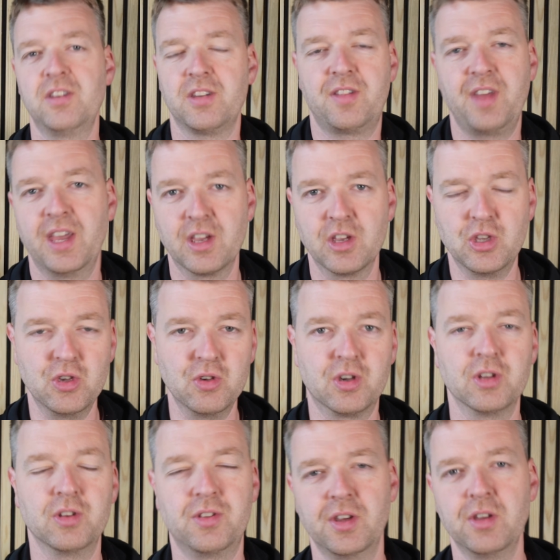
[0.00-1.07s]
thing you
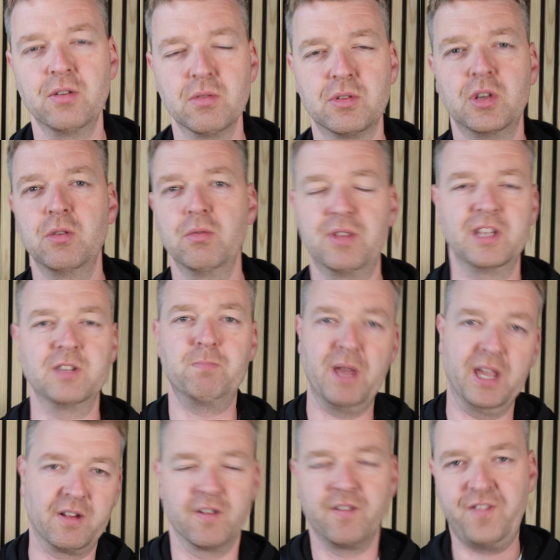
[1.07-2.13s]
can do to these
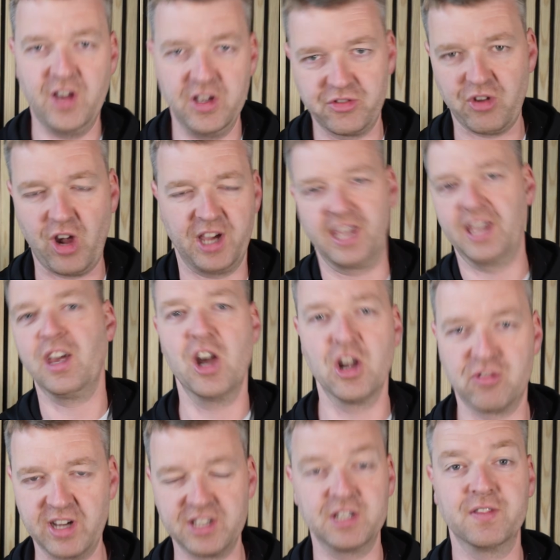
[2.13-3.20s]
big, first striking,
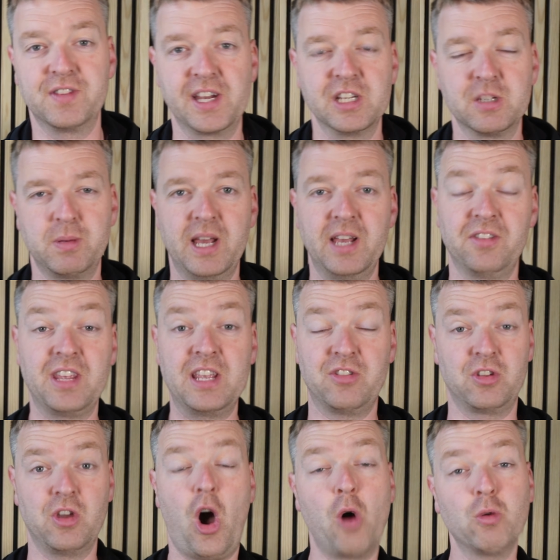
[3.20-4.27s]
aggressive tennis players is
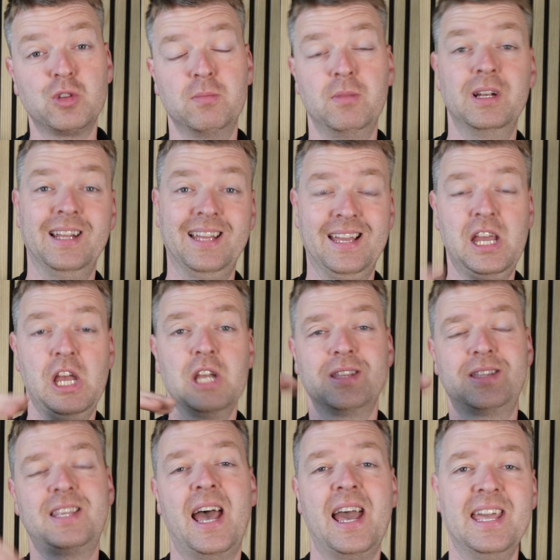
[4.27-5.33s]
to ultimately
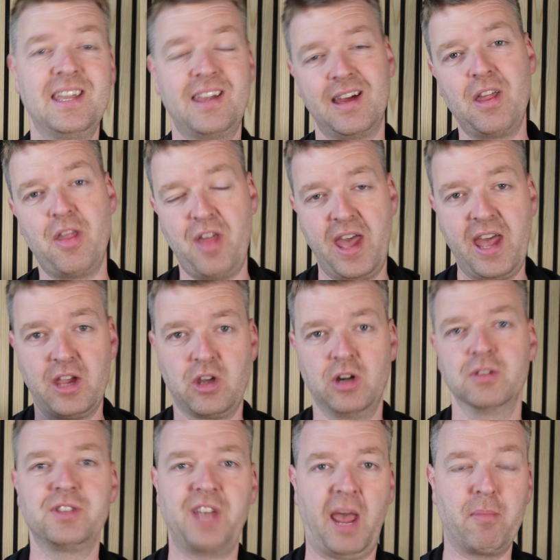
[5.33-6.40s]
take their
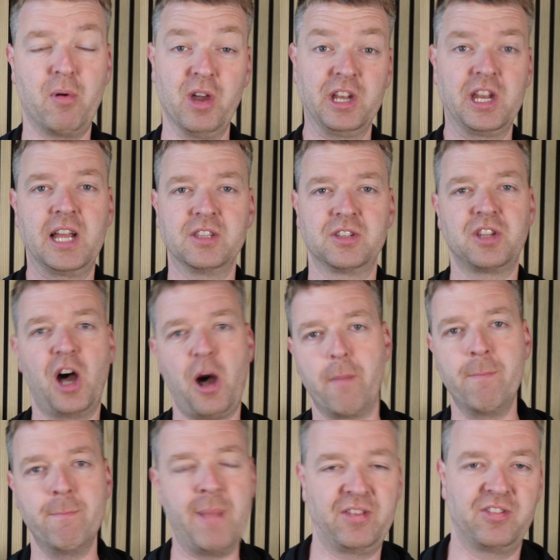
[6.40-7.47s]
contact point and start
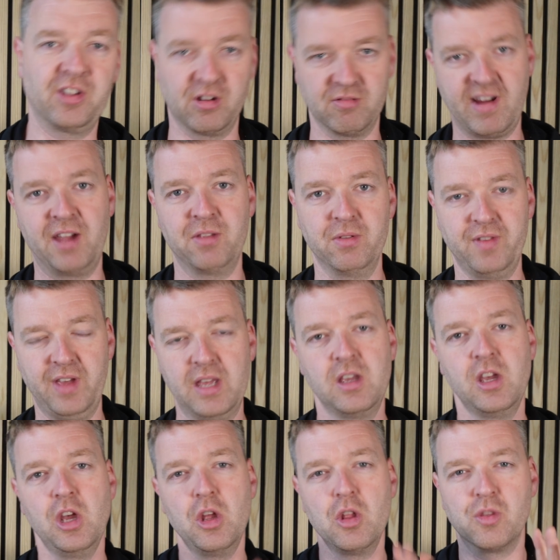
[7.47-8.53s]
messing around with it.
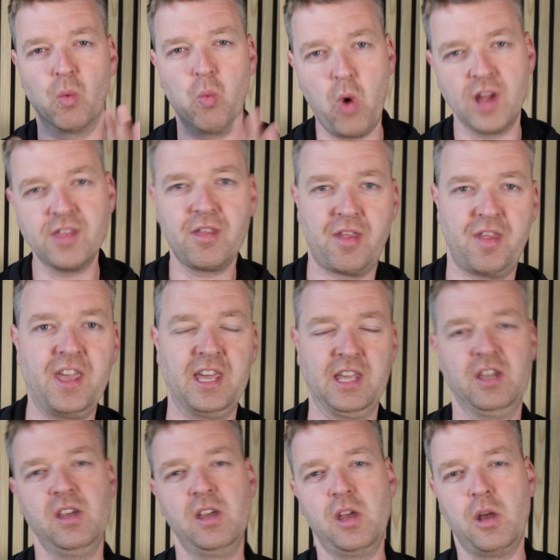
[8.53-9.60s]
The one
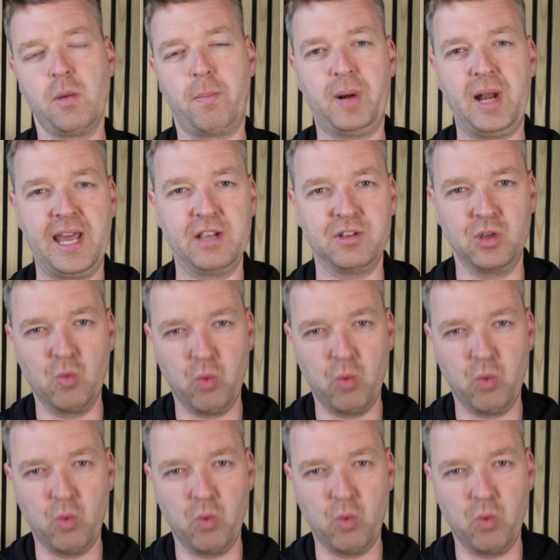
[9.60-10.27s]
thing players who